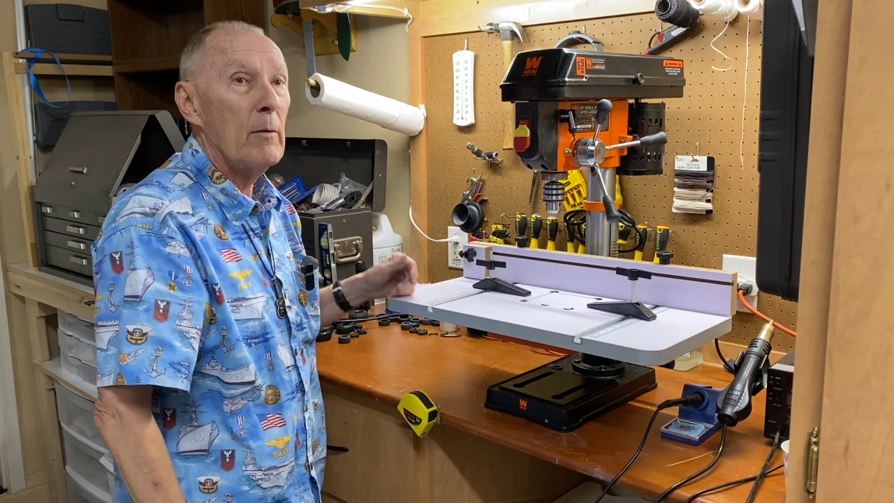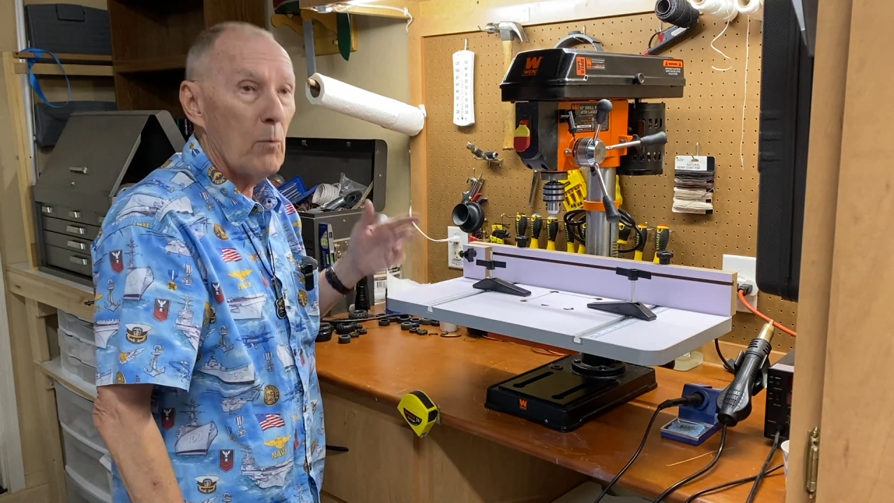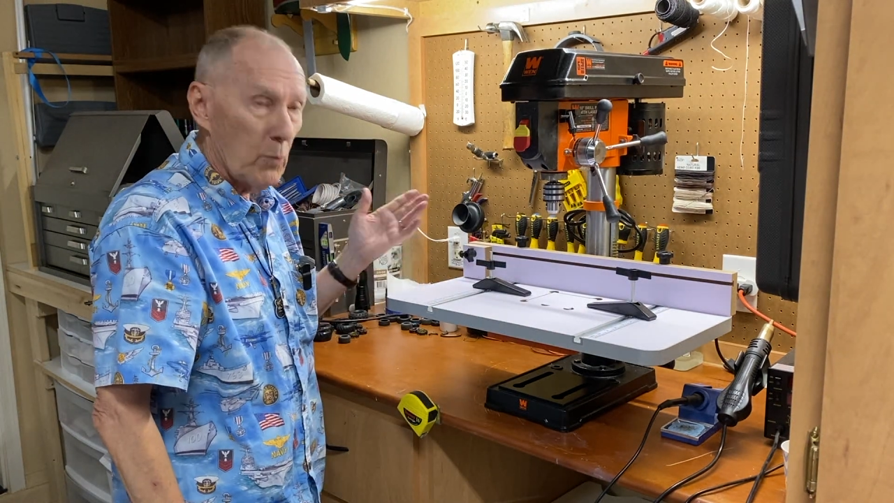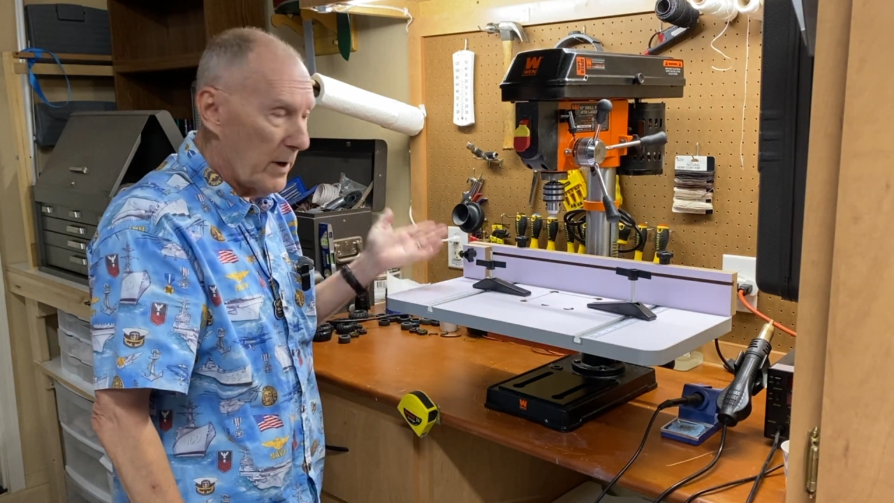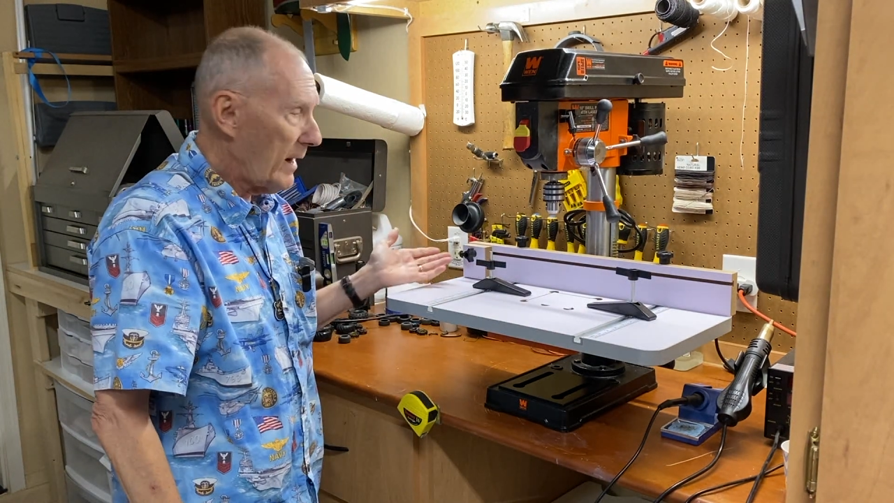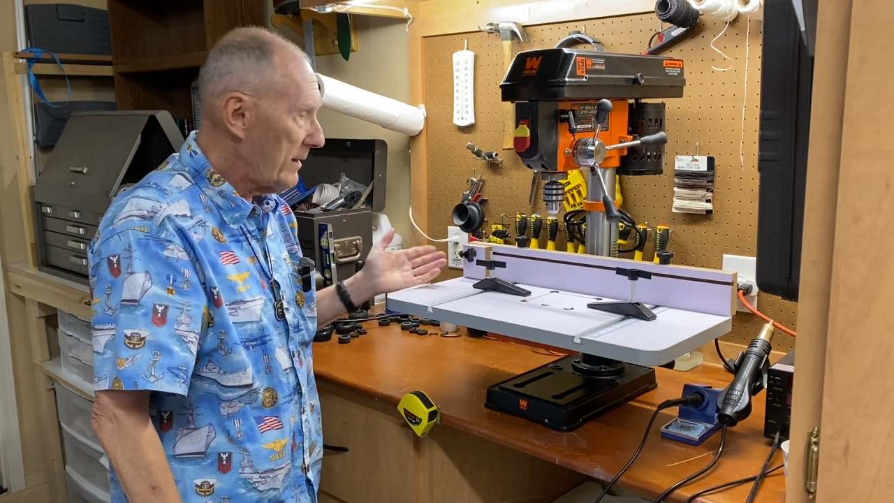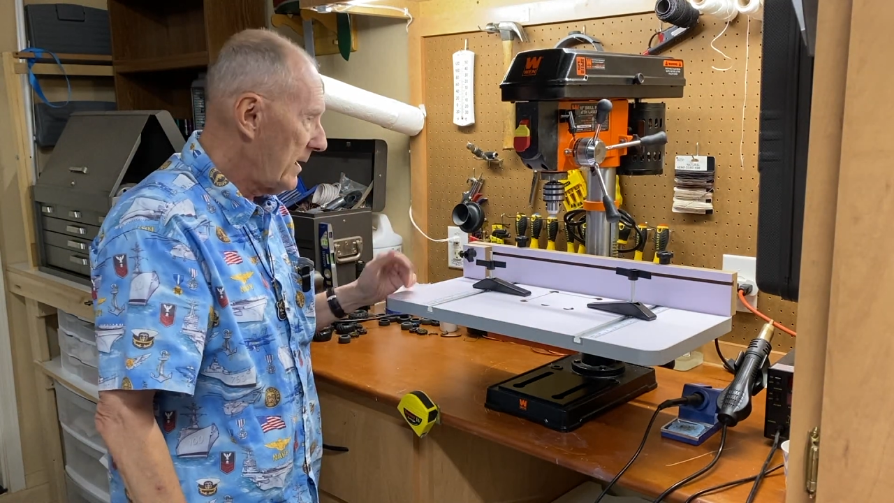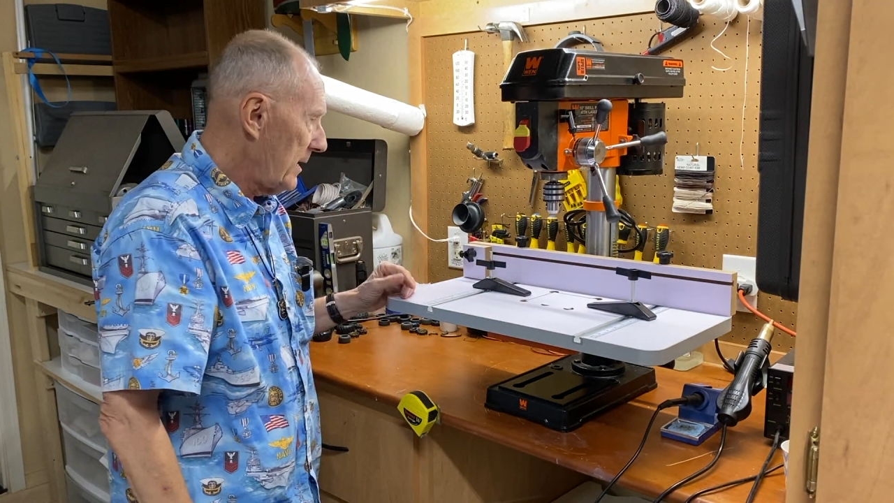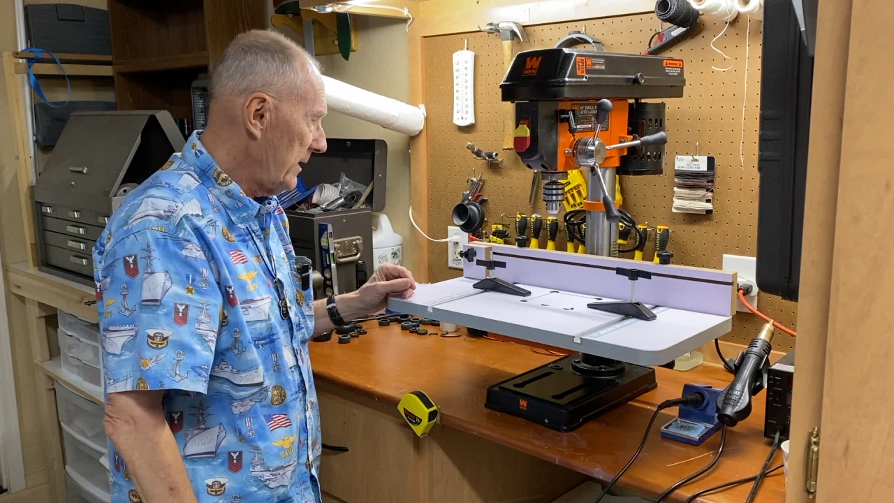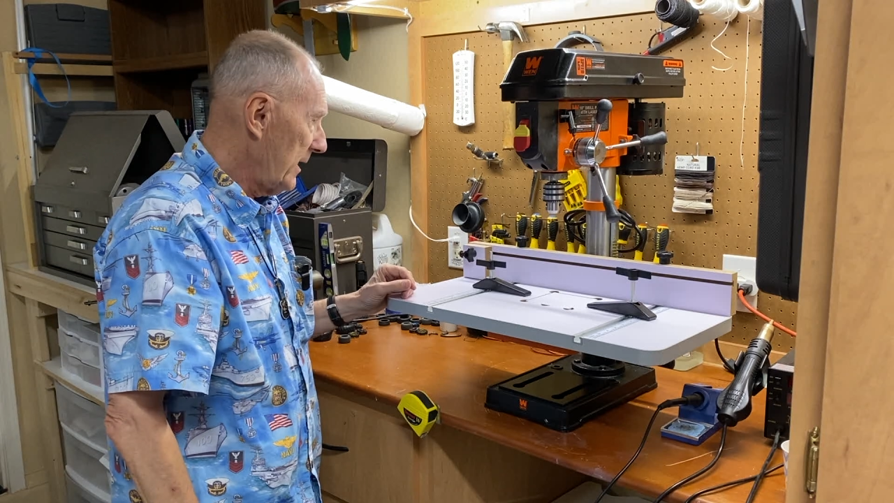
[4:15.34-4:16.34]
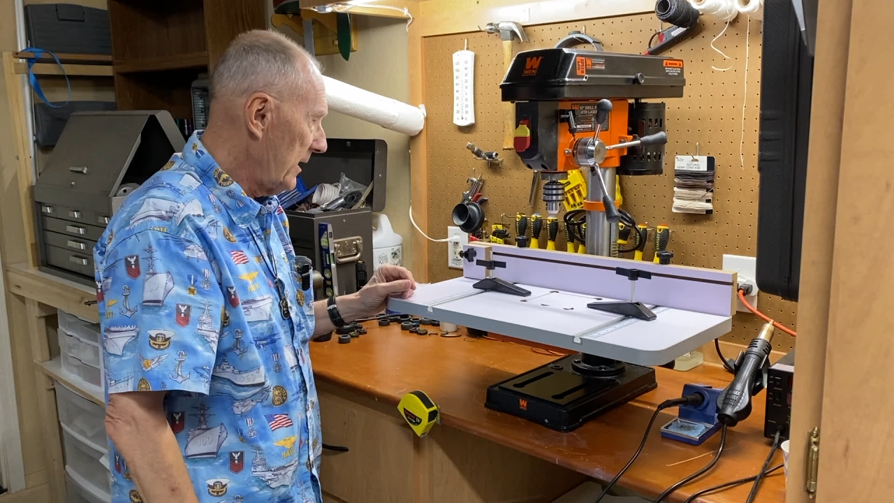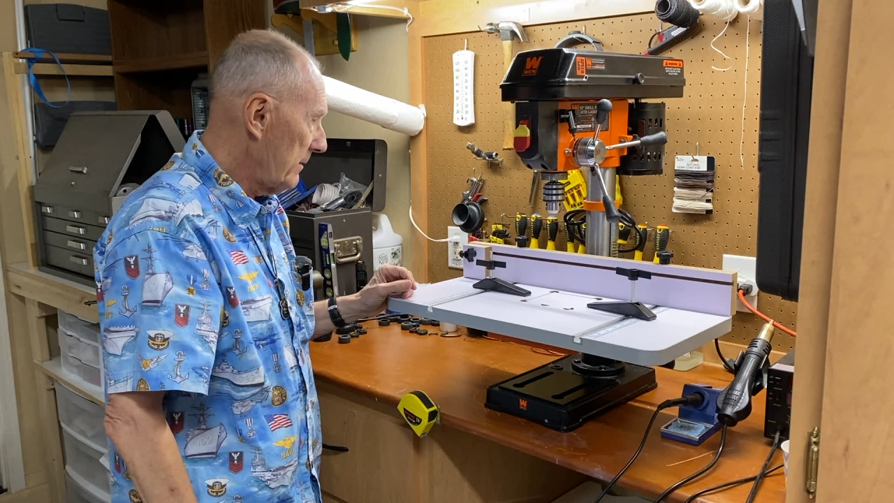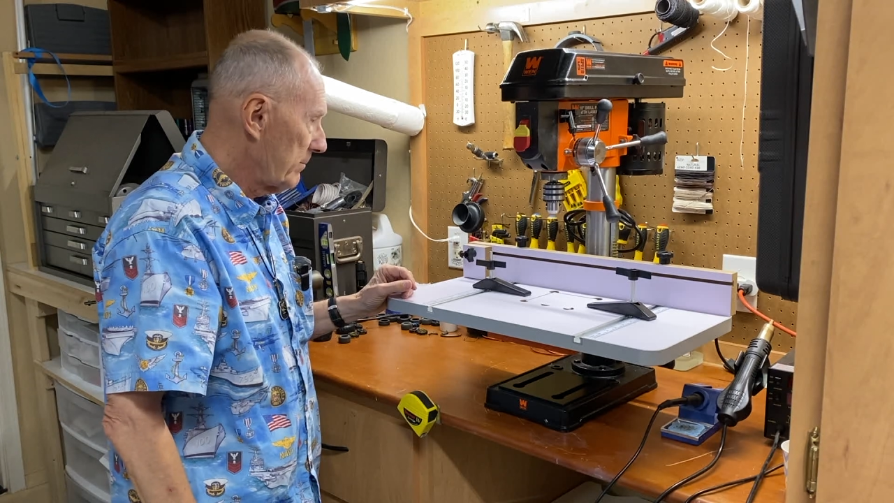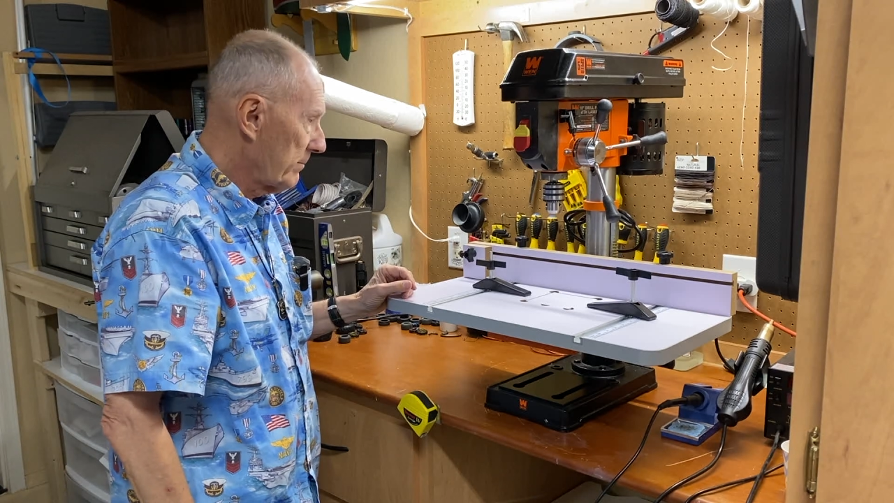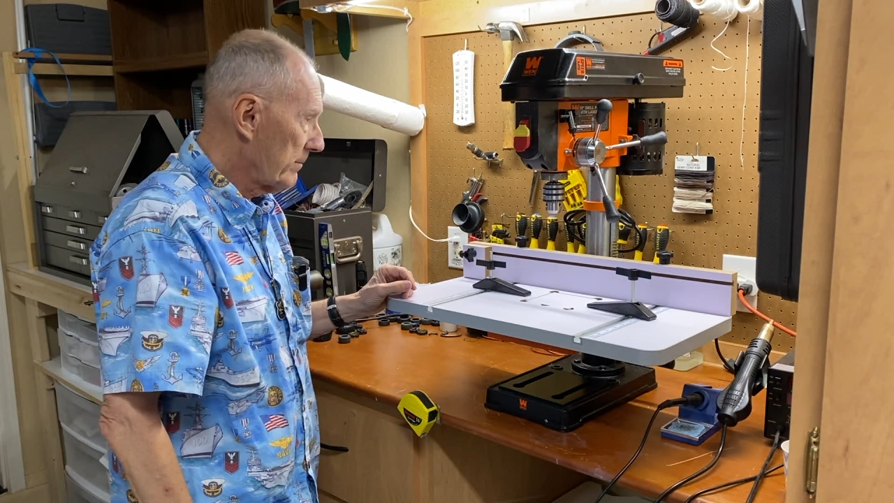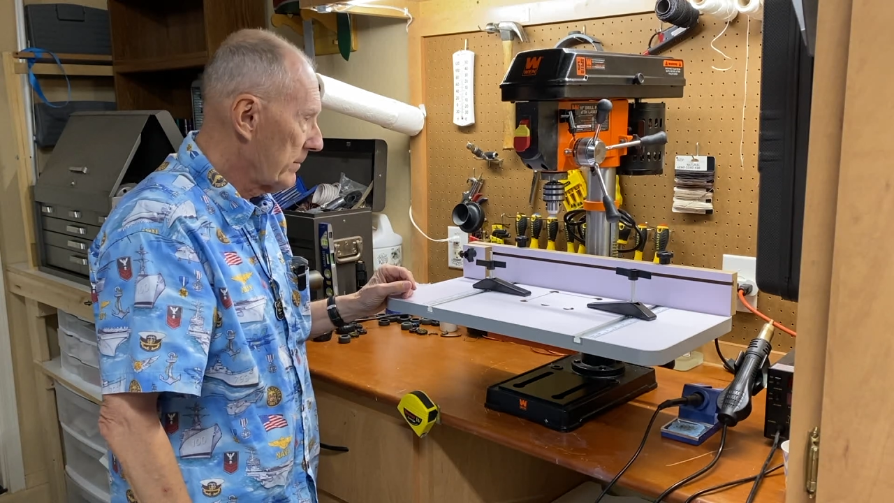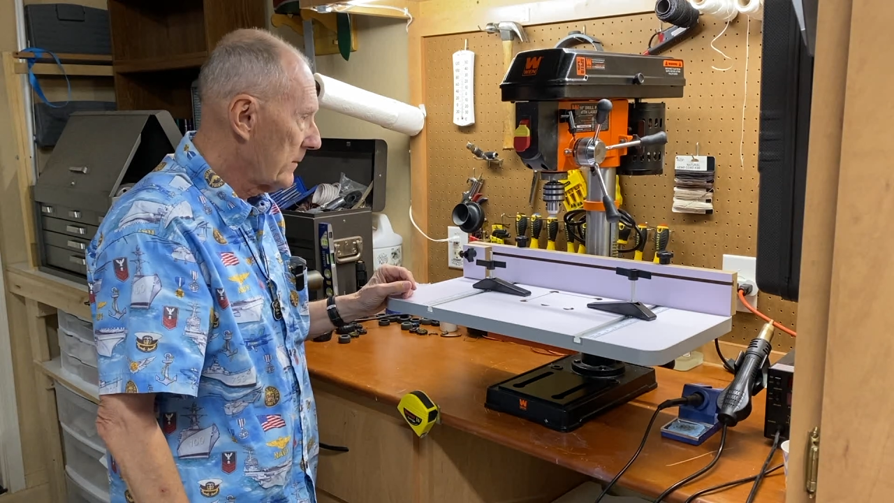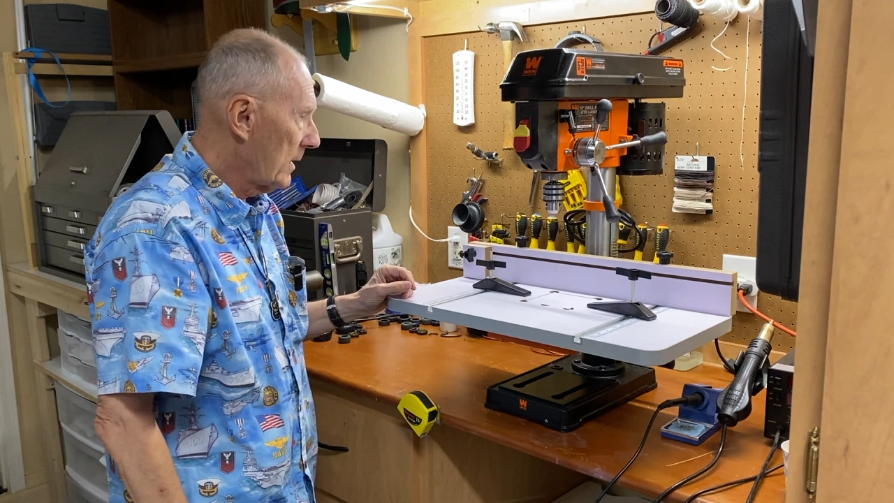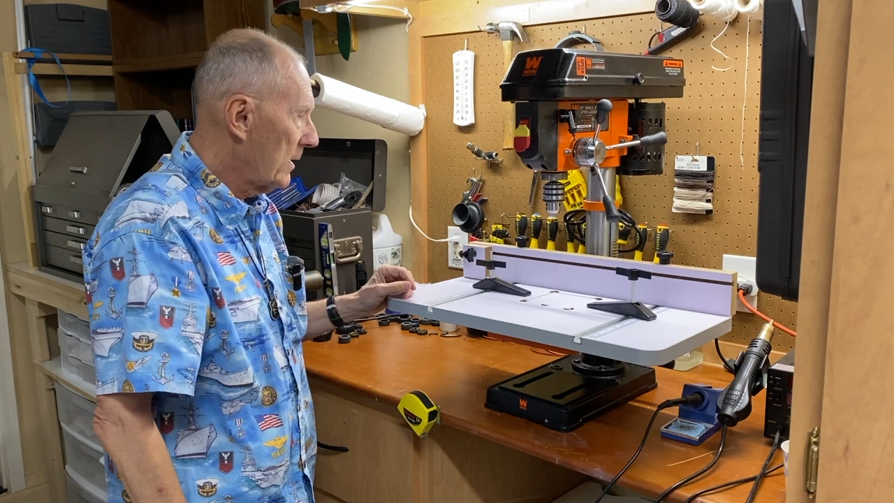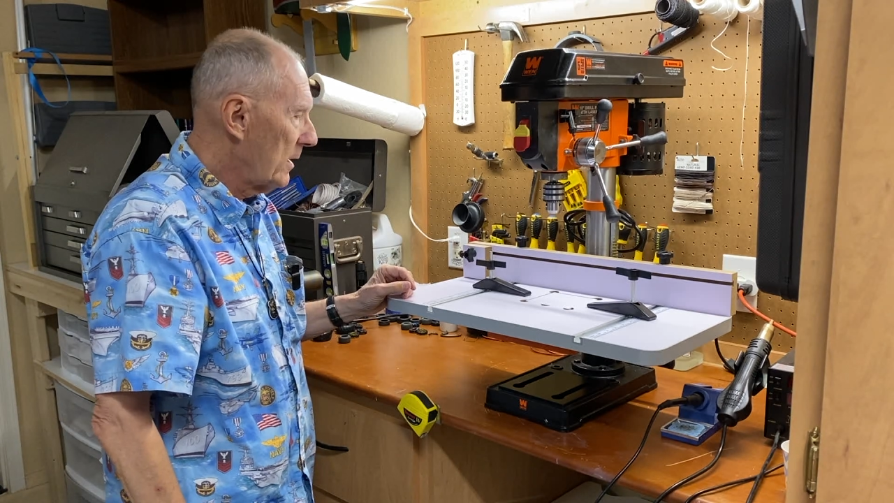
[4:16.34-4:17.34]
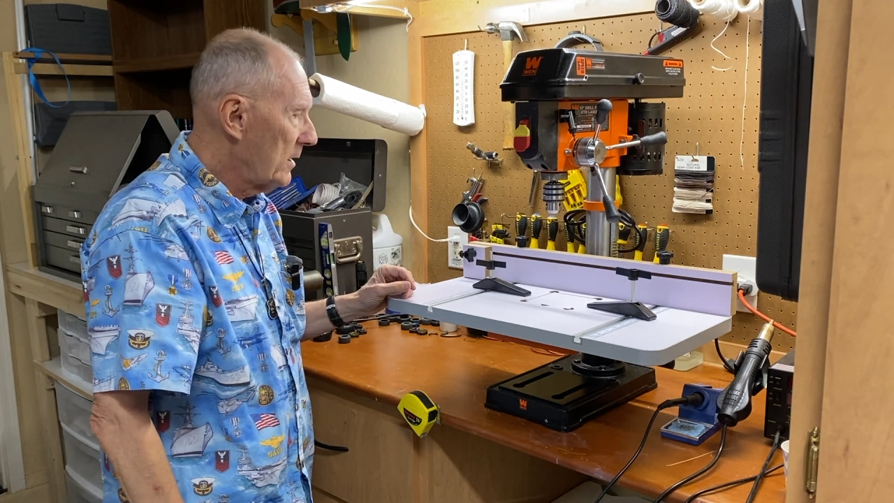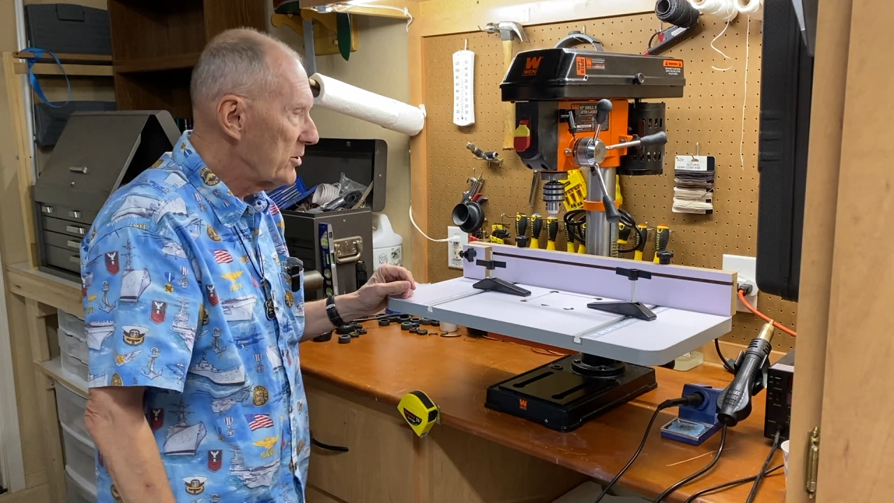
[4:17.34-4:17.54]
when I think I need it. So